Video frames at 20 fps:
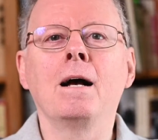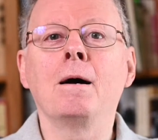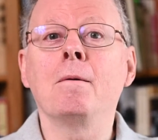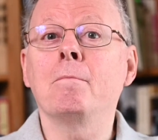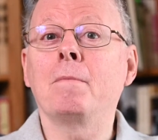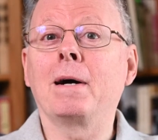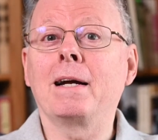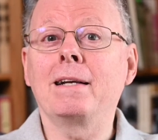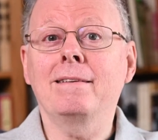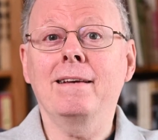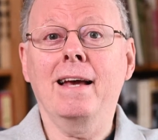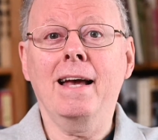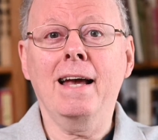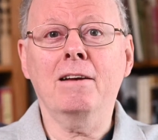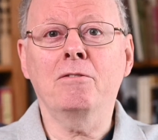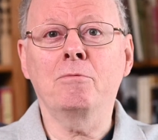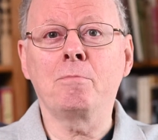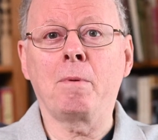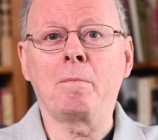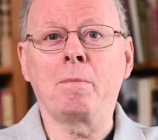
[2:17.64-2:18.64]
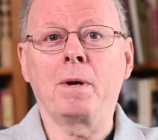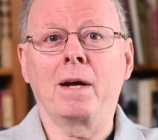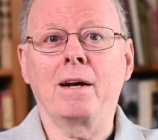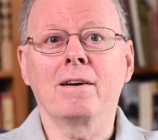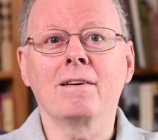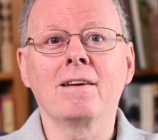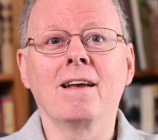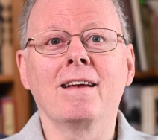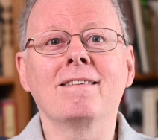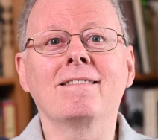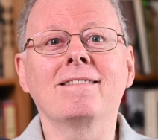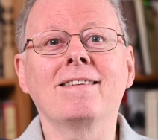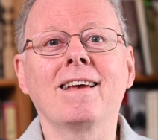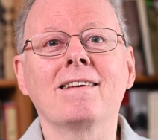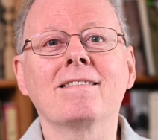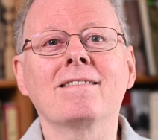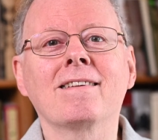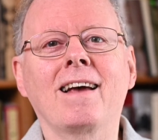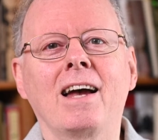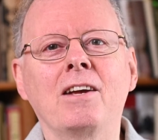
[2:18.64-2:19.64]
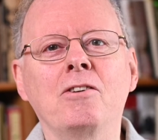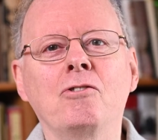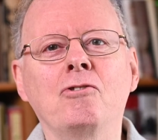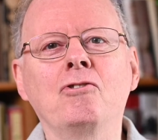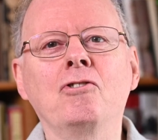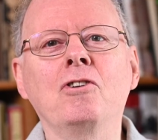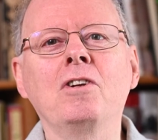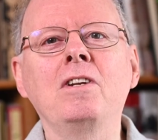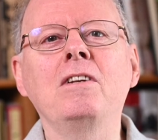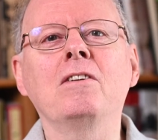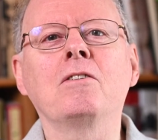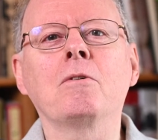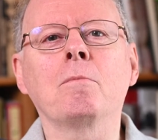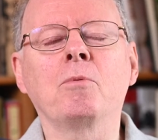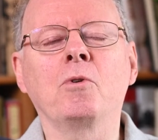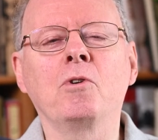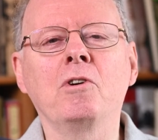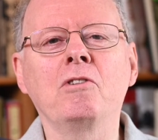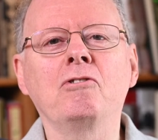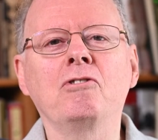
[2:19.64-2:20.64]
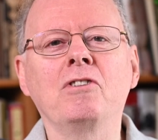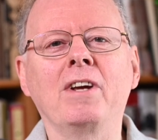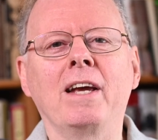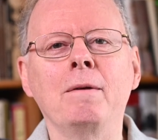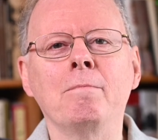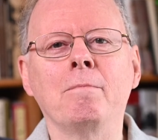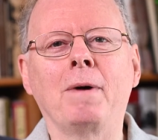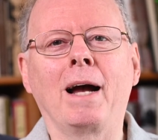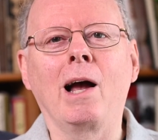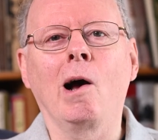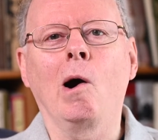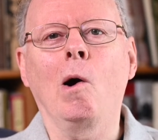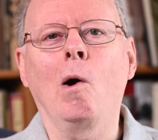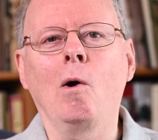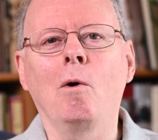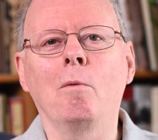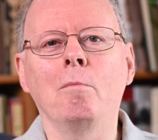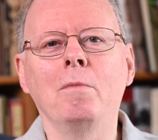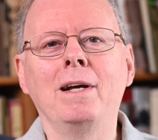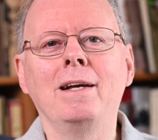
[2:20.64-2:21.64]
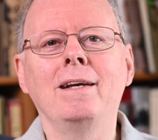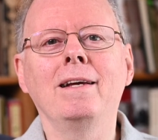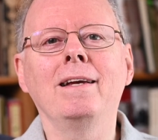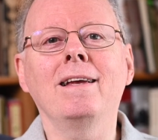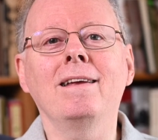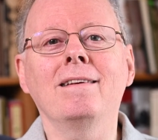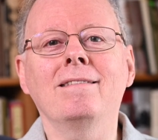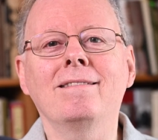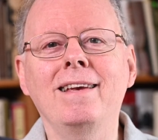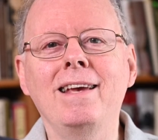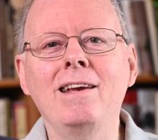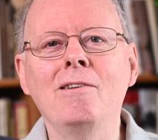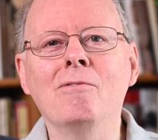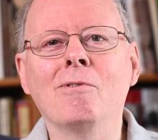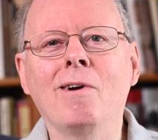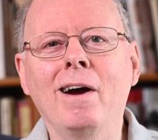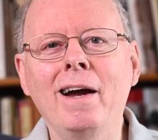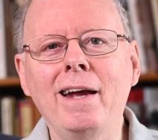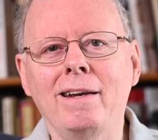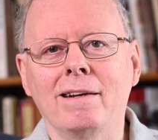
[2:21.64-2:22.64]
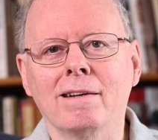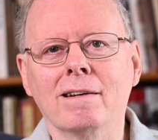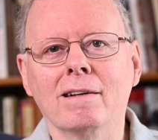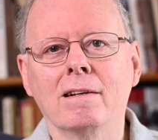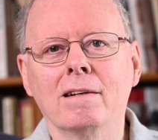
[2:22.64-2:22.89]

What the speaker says: My tax preparer says I shouldn't depreciate my home. Is he right?